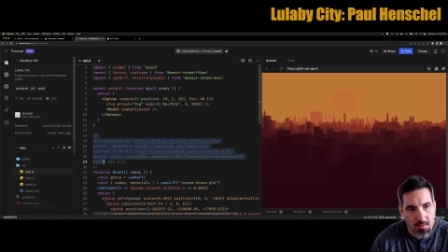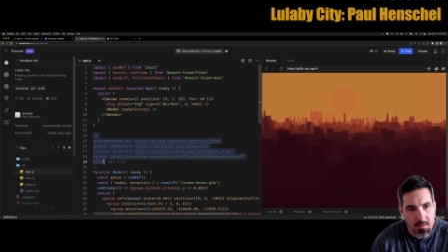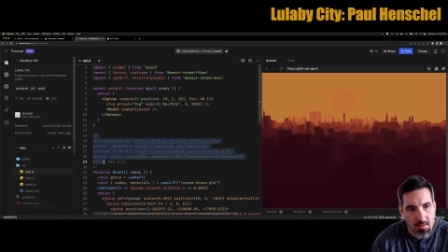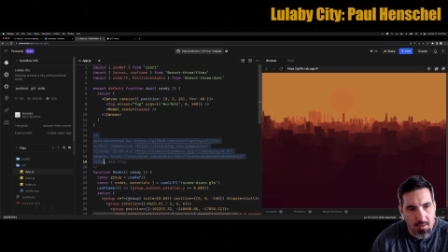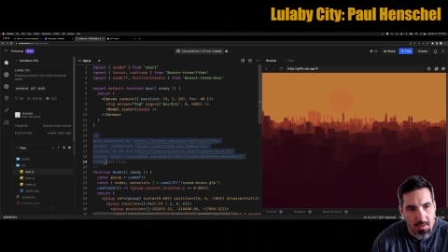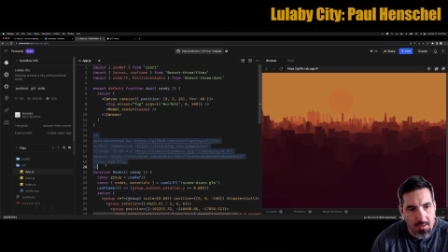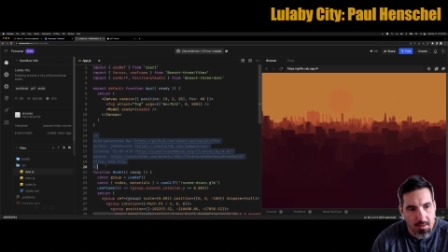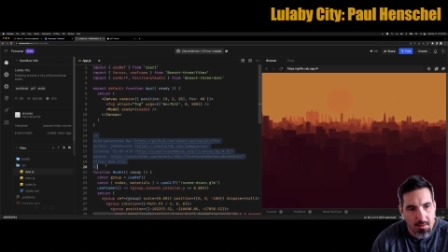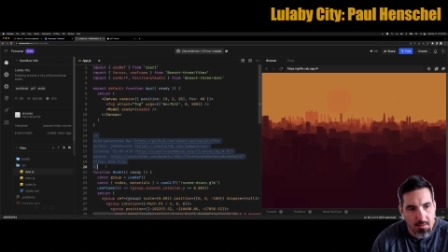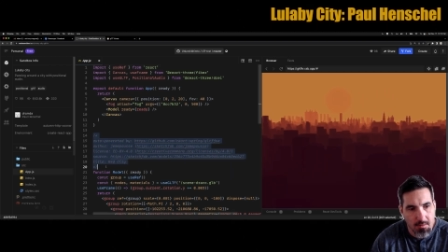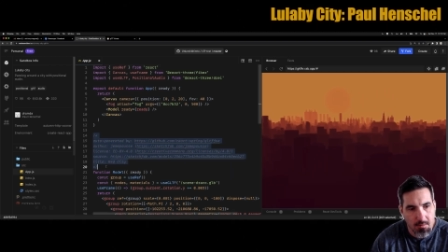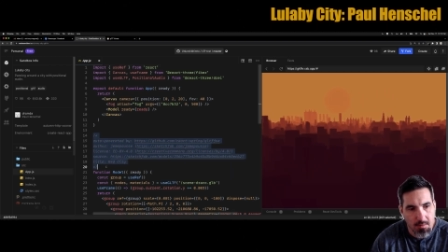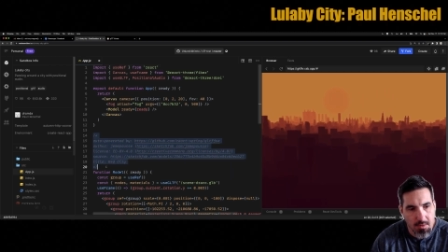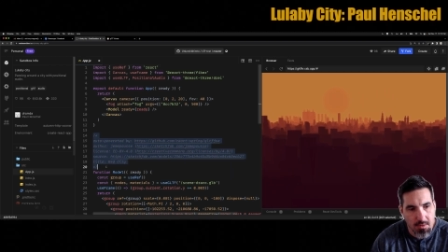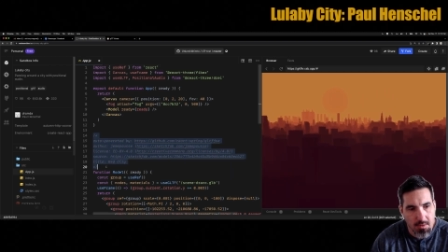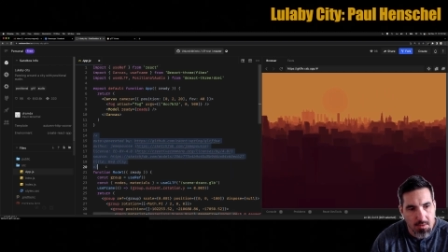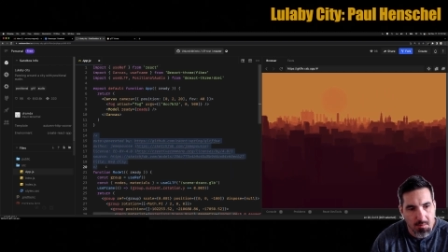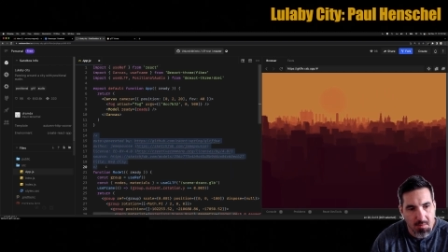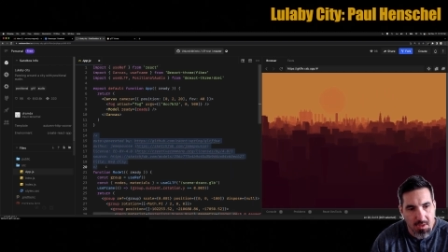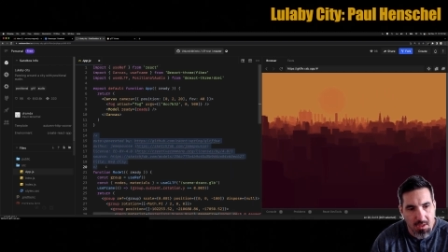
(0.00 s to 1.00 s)
that was
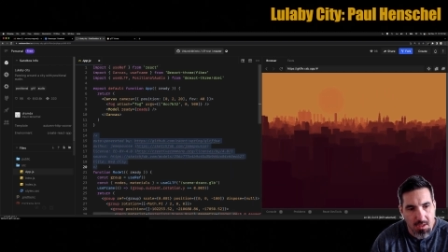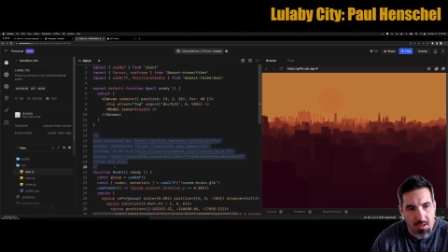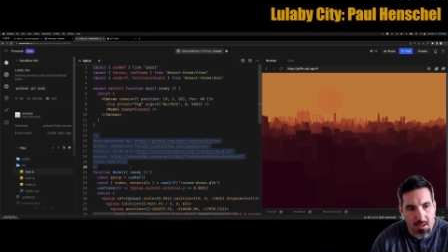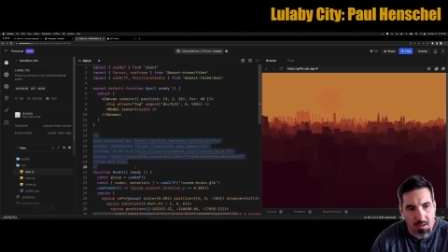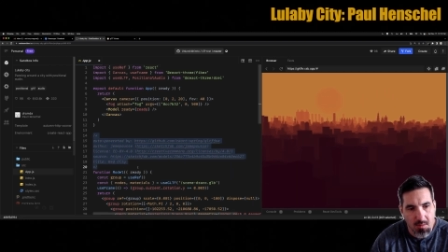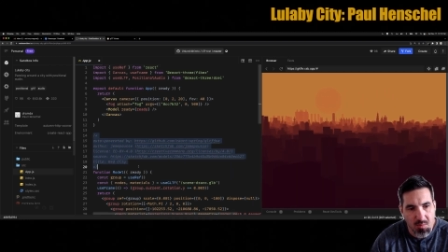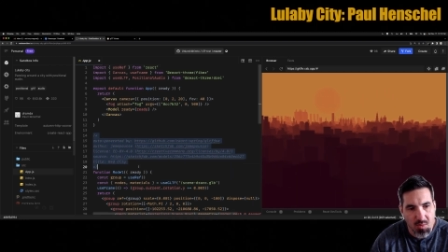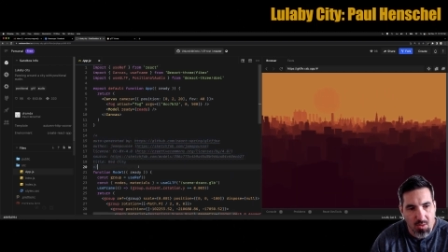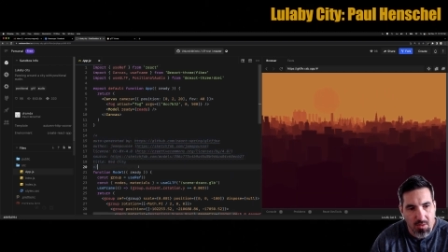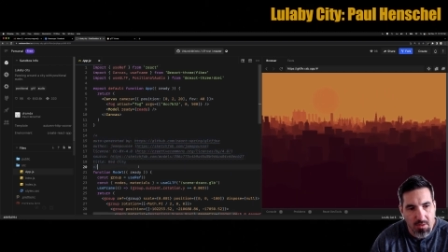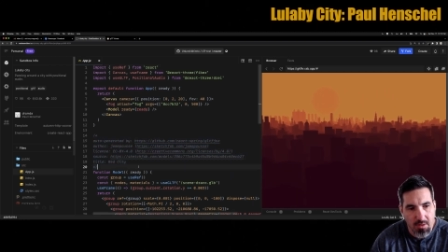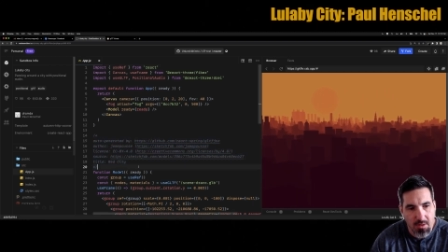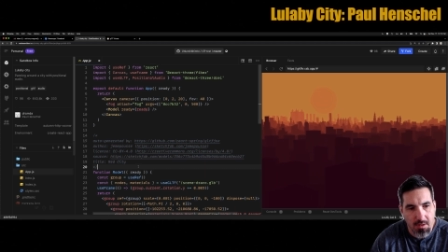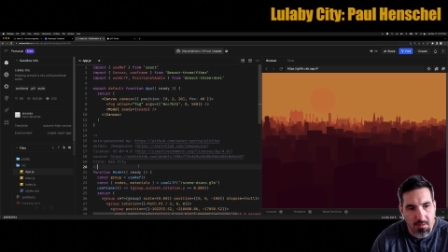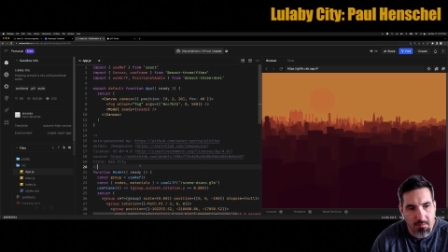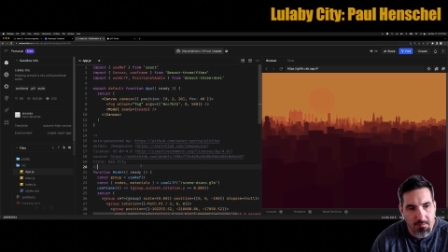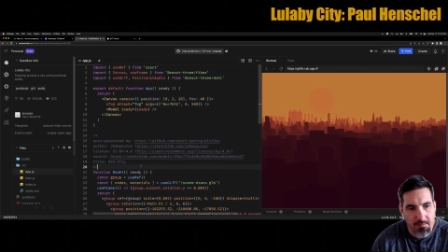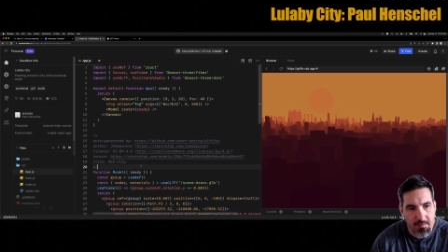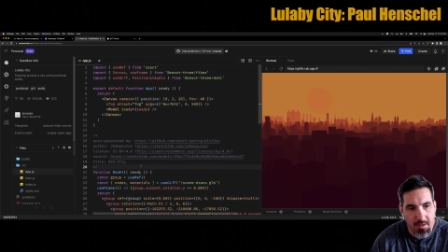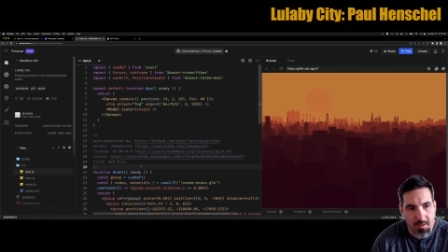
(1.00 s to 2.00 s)
somebody he ported
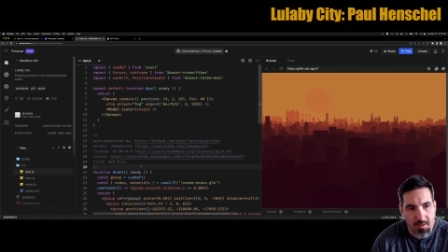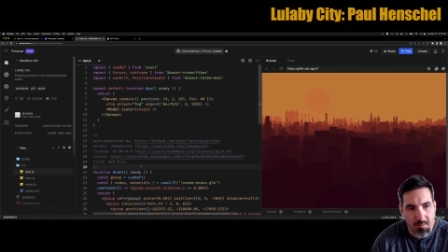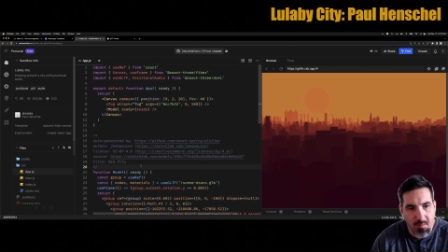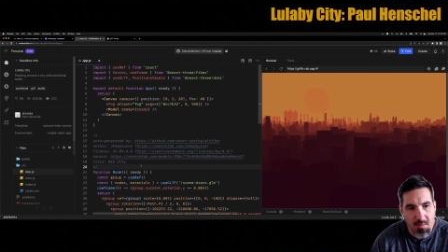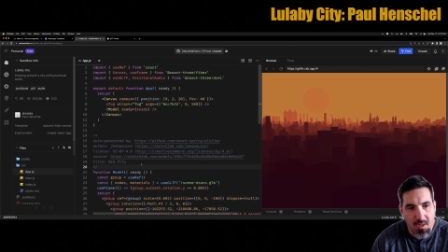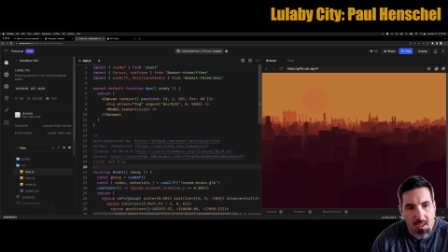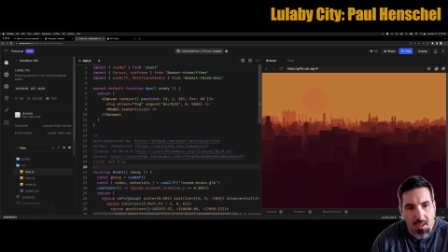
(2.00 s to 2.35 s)
it from.